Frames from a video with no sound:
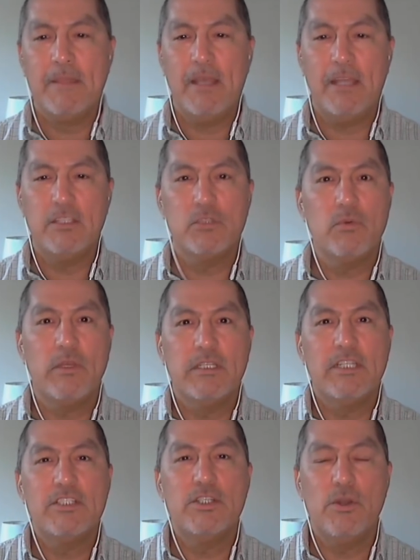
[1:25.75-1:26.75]
I just wanted to
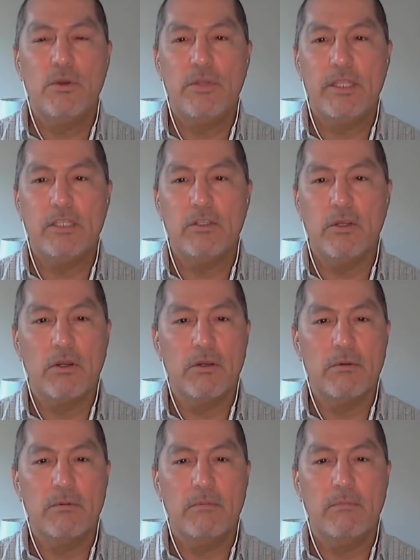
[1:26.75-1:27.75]
let you know that your